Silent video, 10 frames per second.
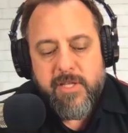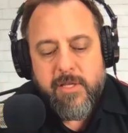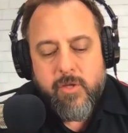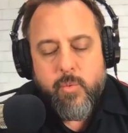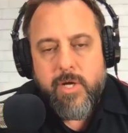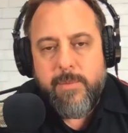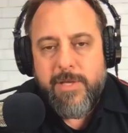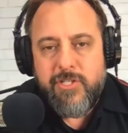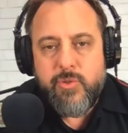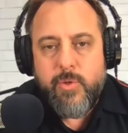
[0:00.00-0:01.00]
You want to
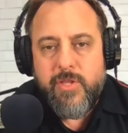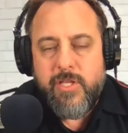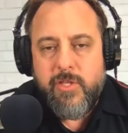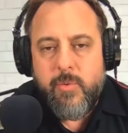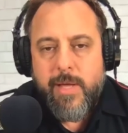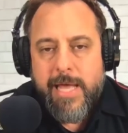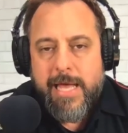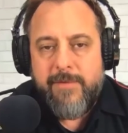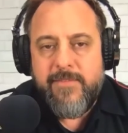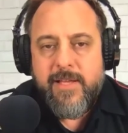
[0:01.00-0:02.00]
make sure that you
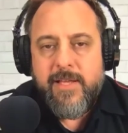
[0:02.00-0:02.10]
have